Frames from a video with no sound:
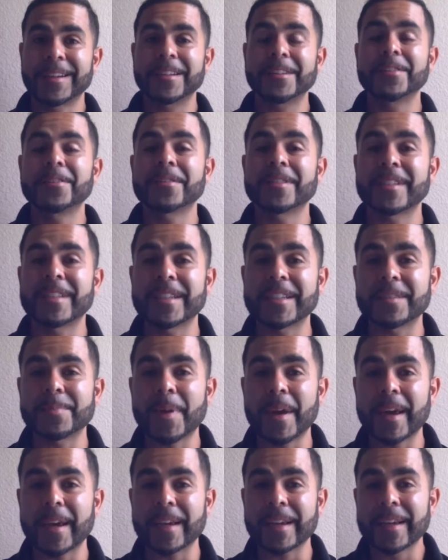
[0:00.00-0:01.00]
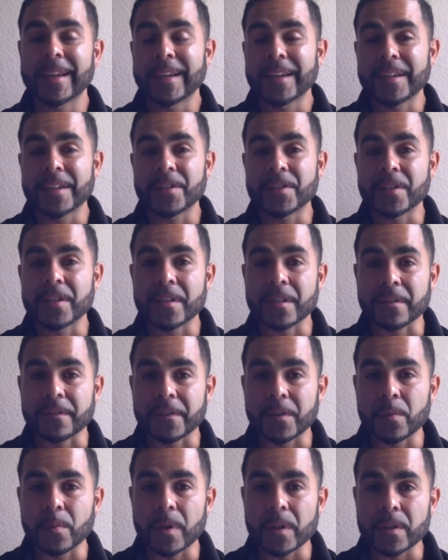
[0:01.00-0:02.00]
your 6-pack is just a
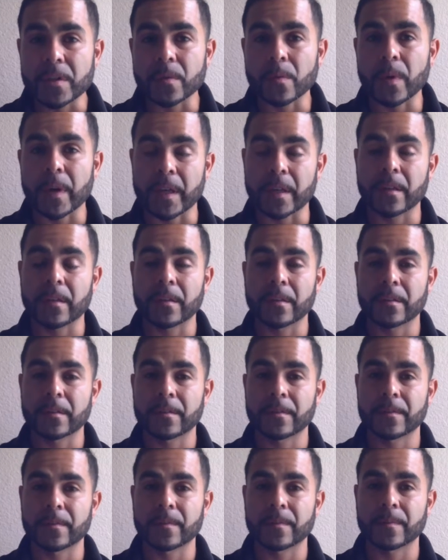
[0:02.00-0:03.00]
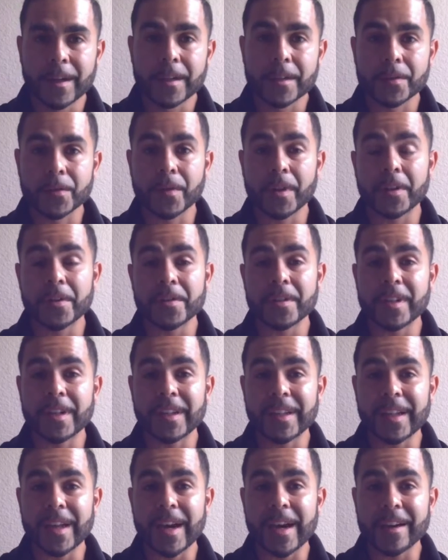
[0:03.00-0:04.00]
few months away. So there's a
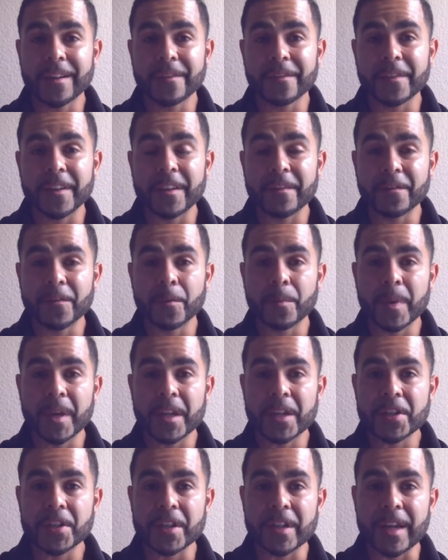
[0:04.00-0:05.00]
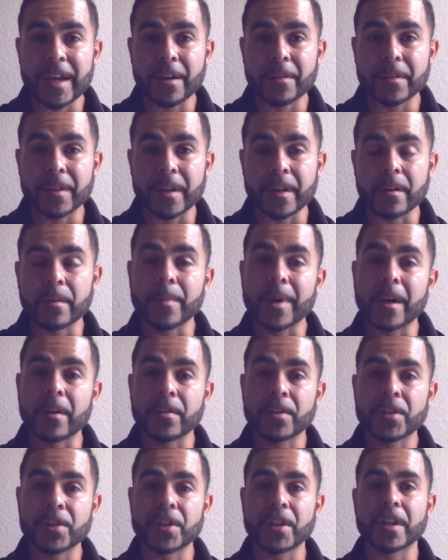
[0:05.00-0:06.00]
lot of information out there about
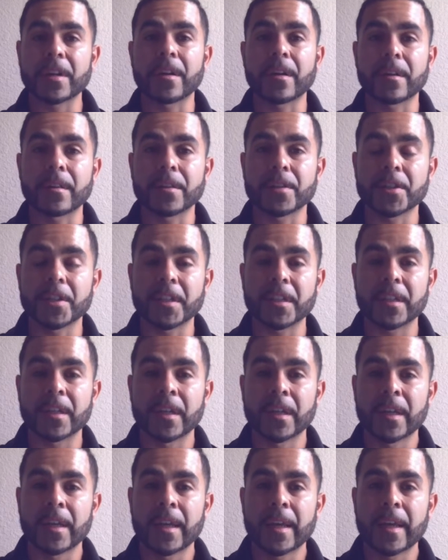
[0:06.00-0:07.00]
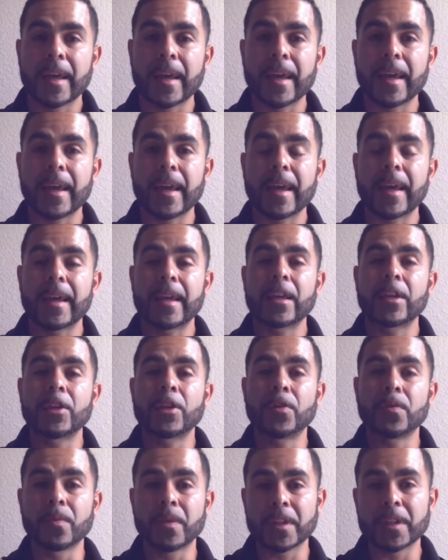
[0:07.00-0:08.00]
Shakeology.
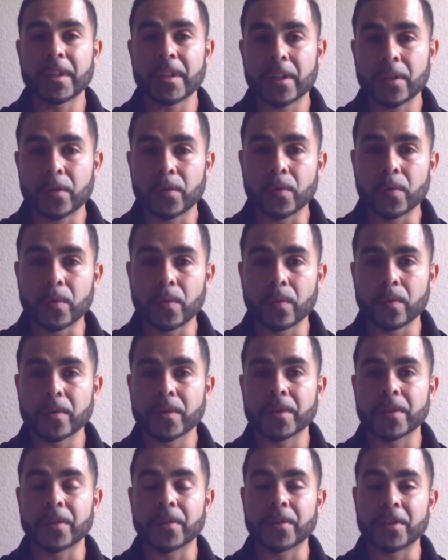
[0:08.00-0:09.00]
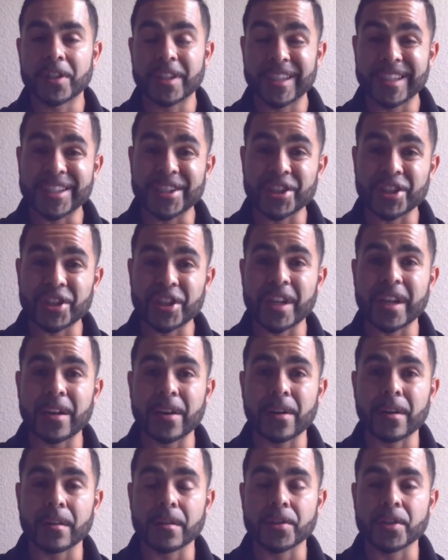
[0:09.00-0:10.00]
You can Google search
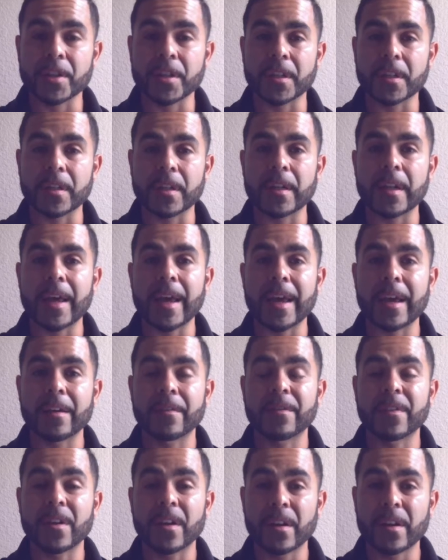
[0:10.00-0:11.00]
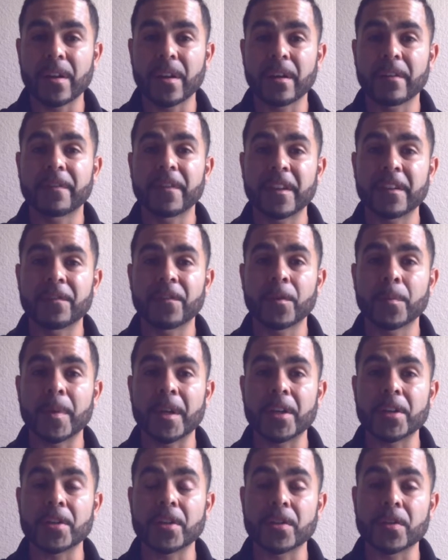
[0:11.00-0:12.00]
Shakeology and have enough
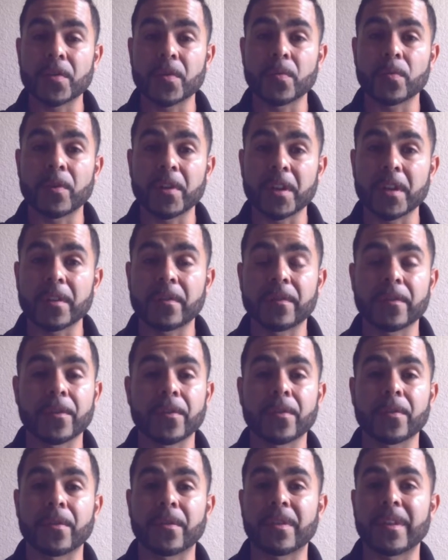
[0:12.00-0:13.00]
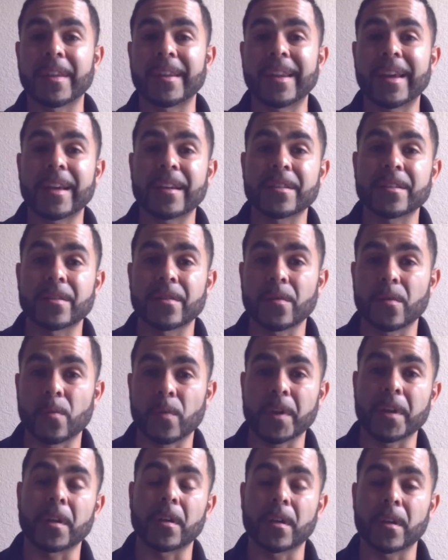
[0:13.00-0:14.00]
information to read for the next
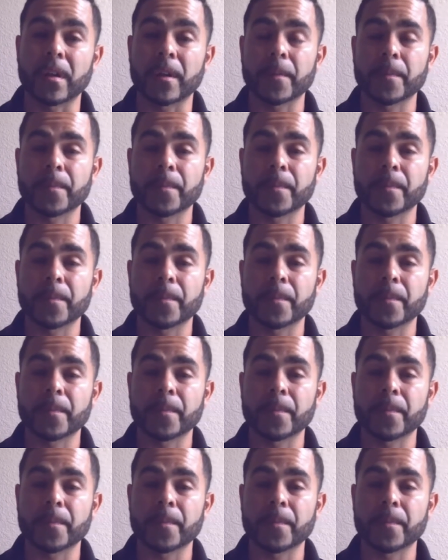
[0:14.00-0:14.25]
week.